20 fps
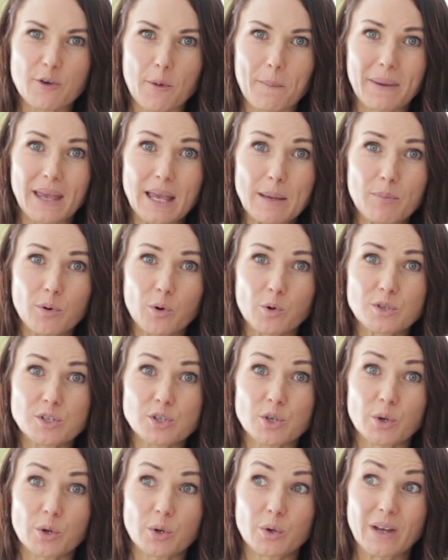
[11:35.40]
for people
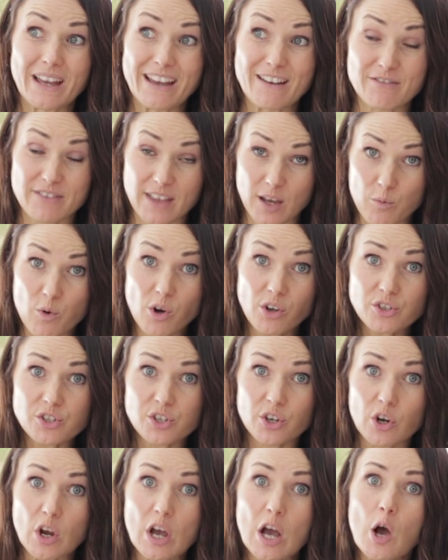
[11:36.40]
to, if they want
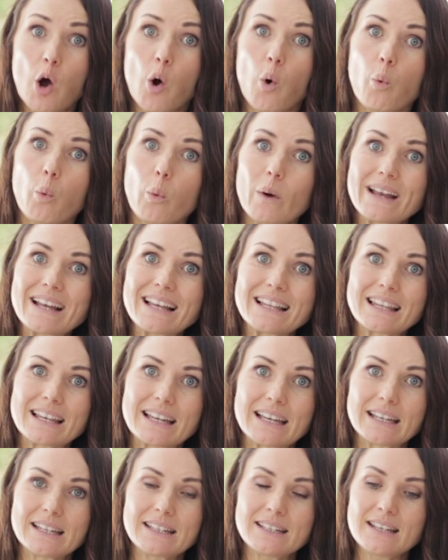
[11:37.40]
to, wiggle
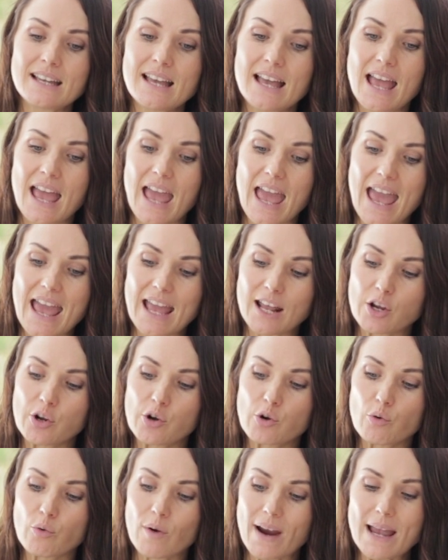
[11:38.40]
in and
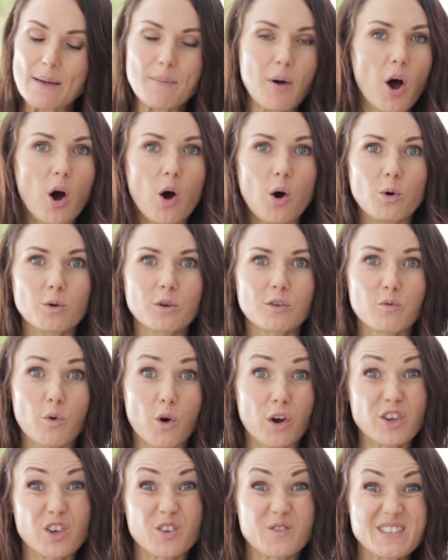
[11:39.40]
grab hold of
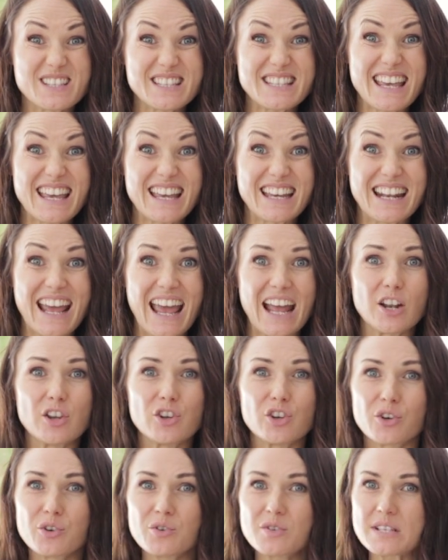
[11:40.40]
what you've said and
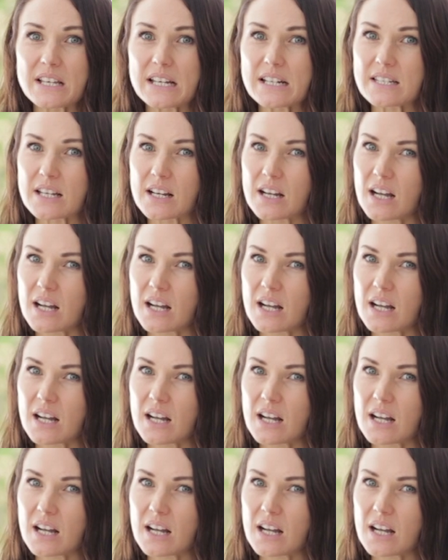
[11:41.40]
use it to